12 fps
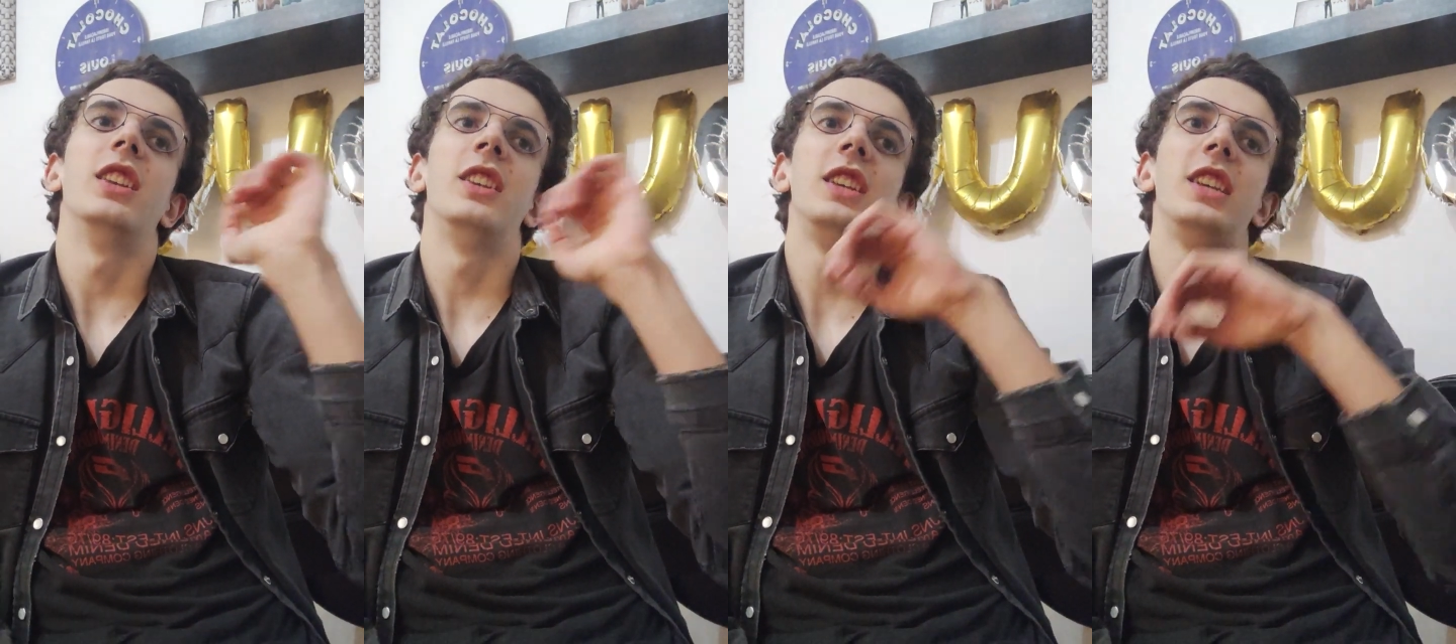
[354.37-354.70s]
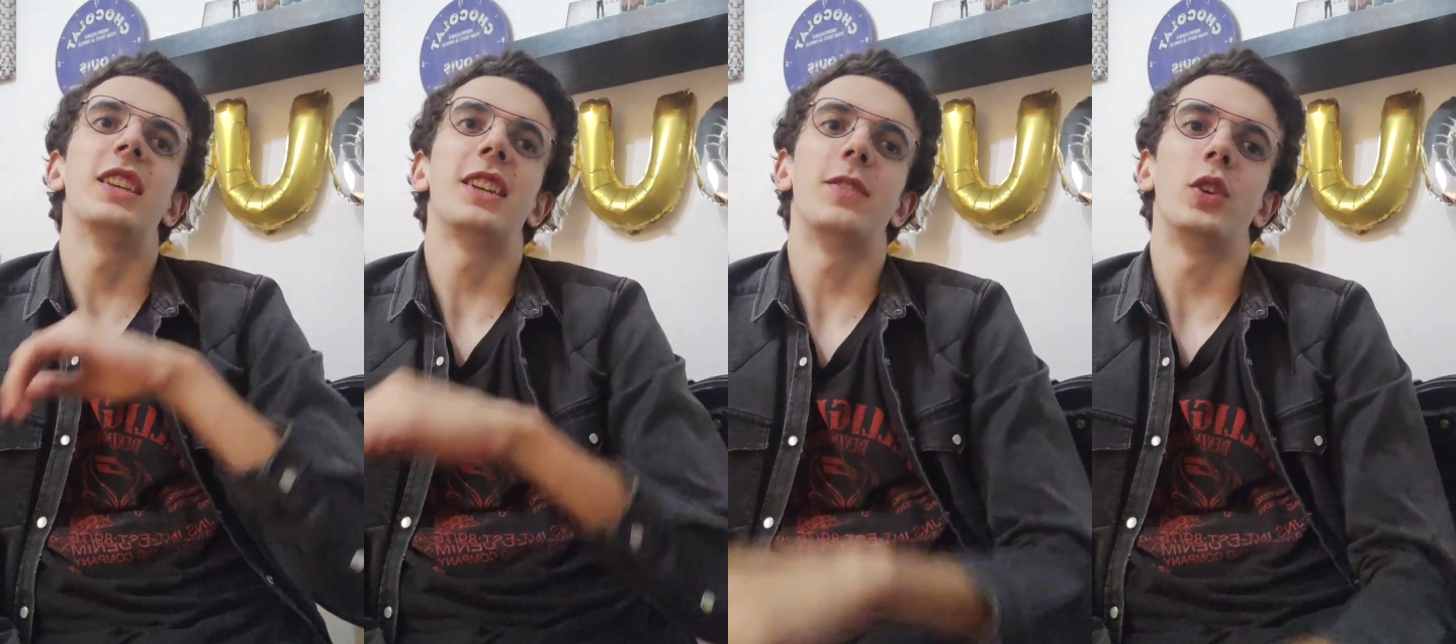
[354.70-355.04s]

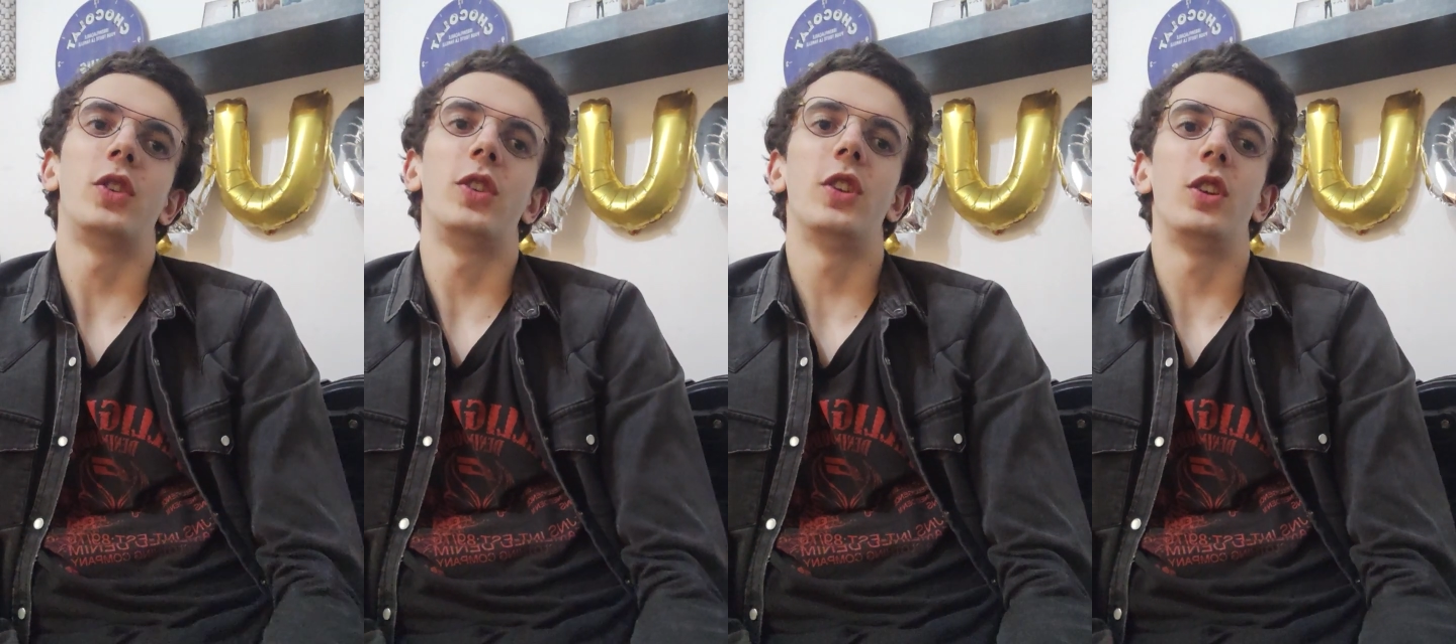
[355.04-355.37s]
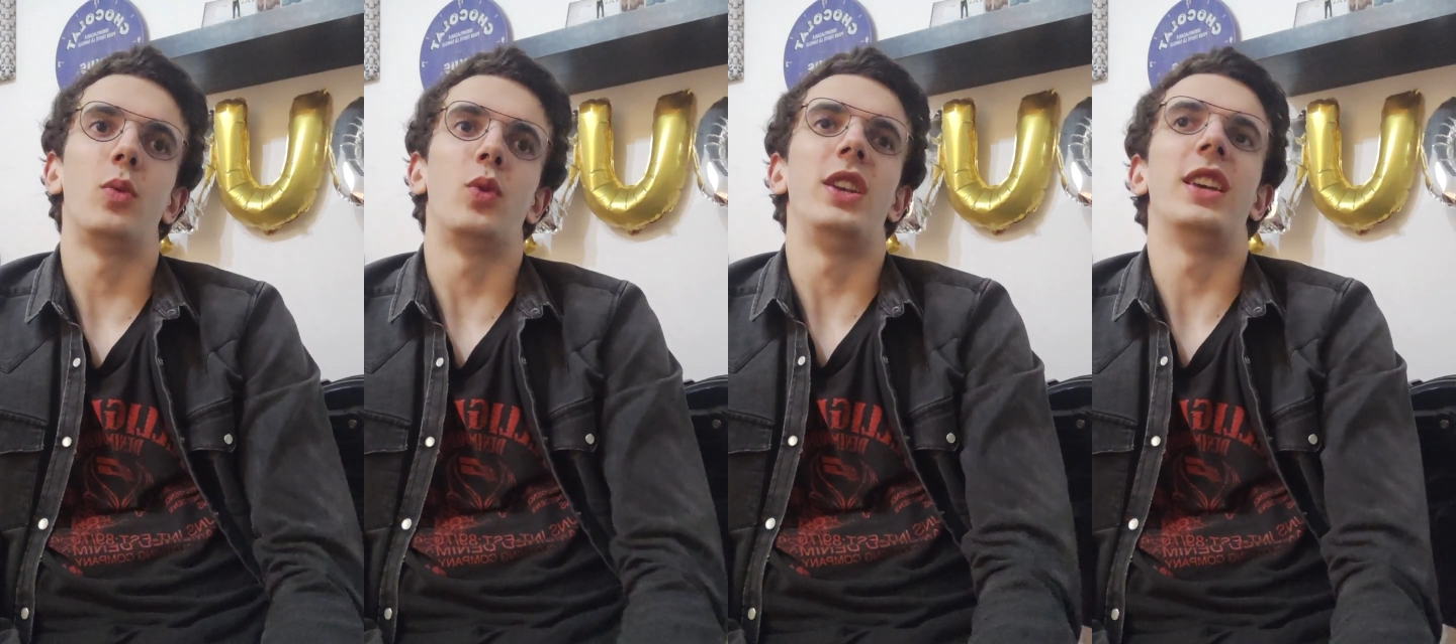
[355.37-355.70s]
these adverts
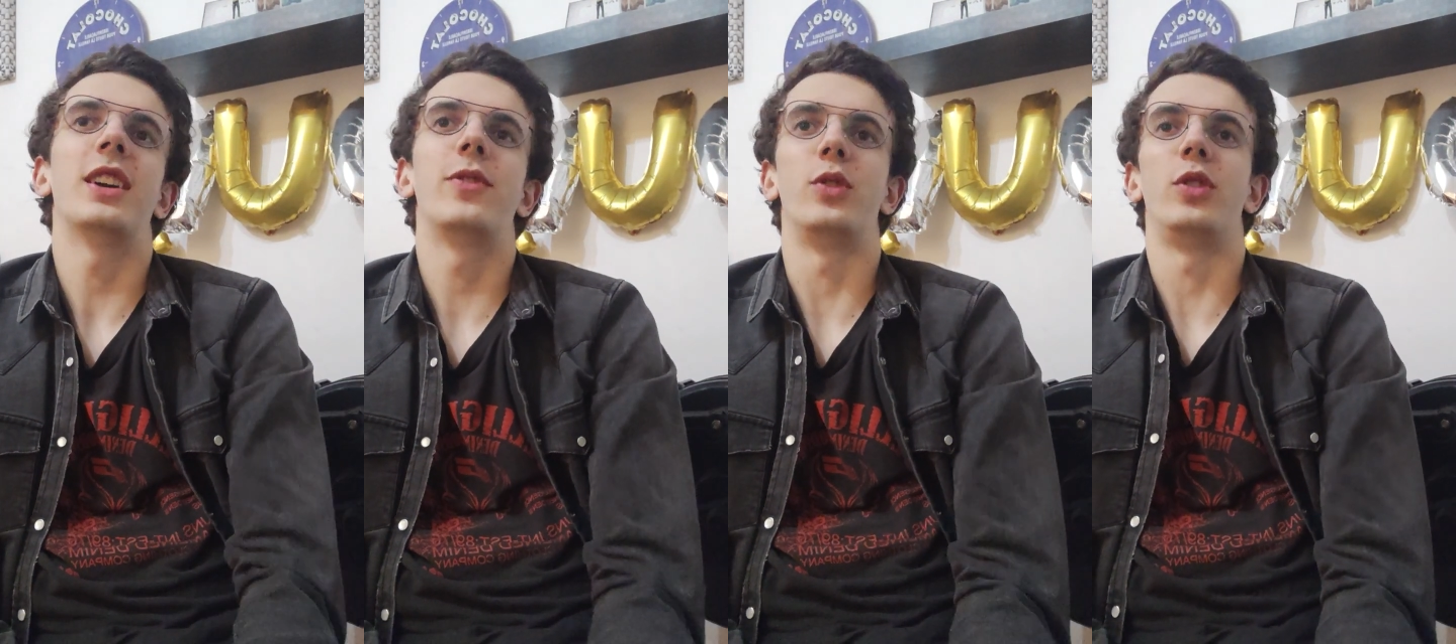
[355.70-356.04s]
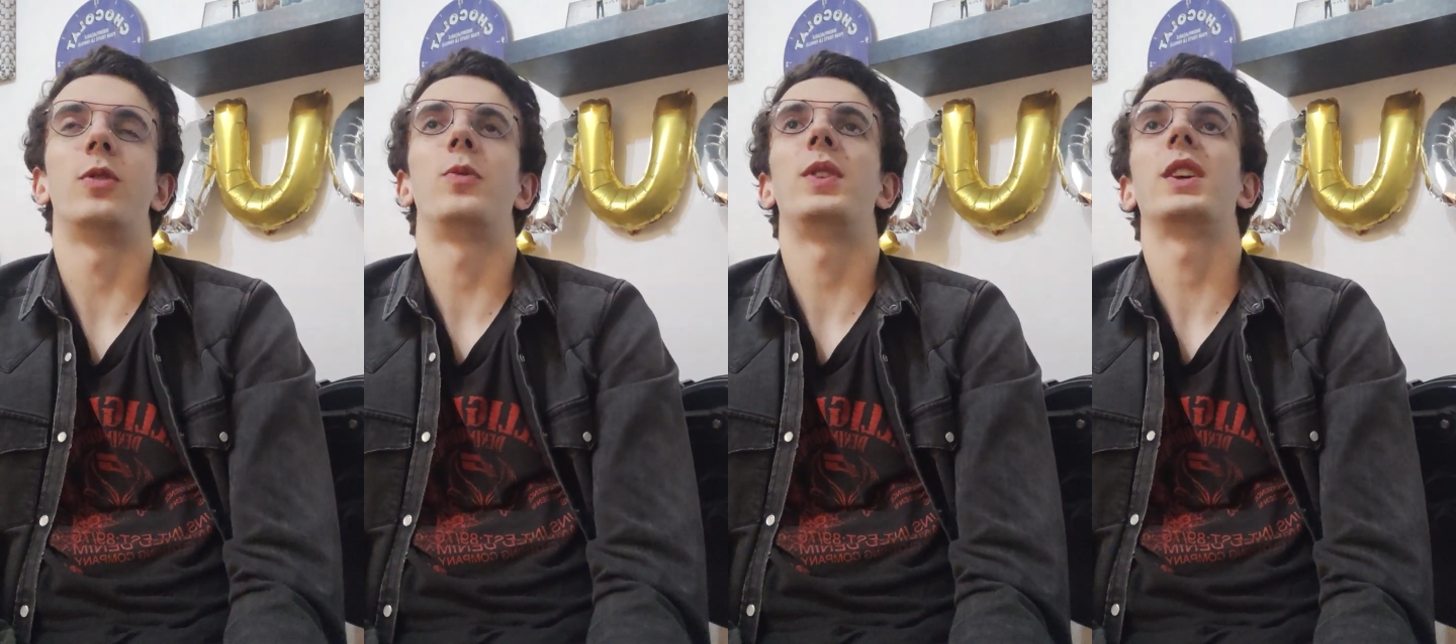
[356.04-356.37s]
don't really have an
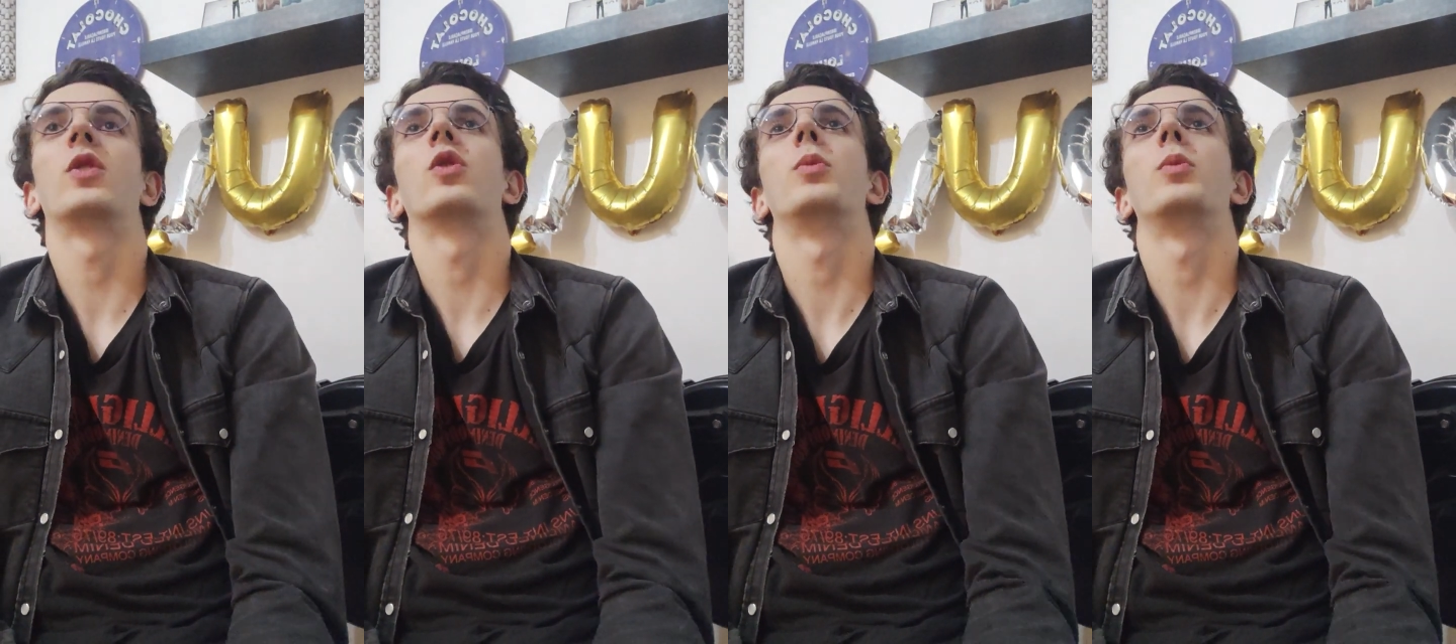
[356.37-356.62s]
effect